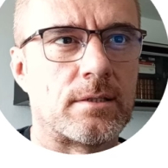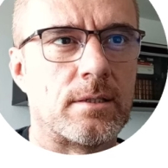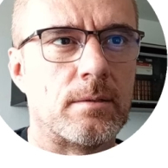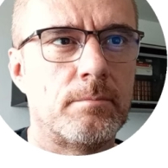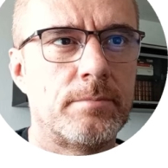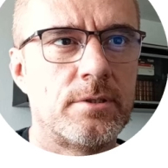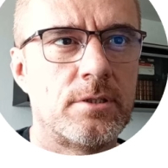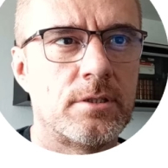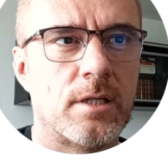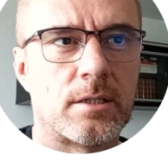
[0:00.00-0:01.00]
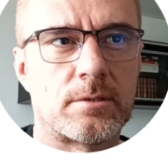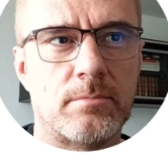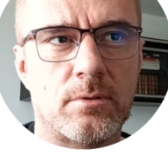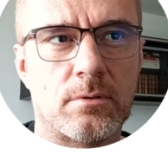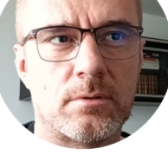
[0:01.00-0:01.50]

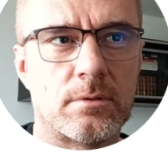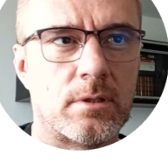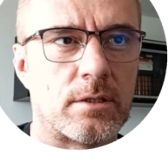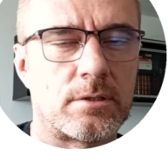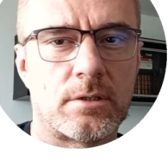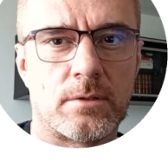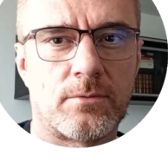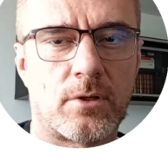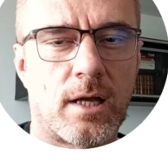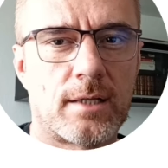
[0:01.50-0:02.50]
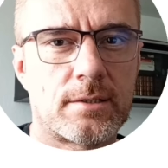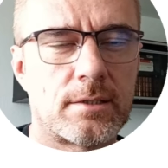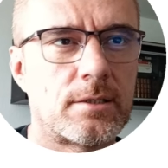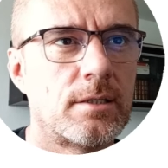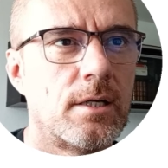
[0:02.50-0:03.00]

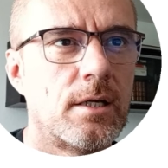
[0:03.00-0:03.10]
bg-blue-400.